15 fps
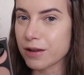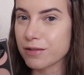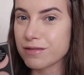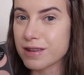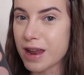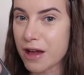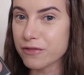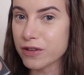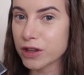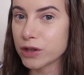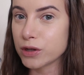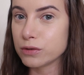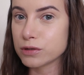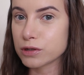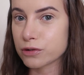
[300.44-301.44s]
I never
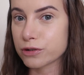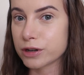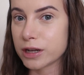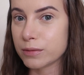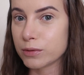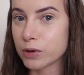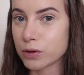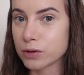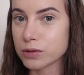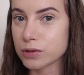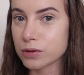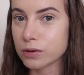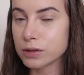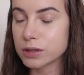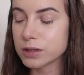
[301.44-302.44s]
use cream contour.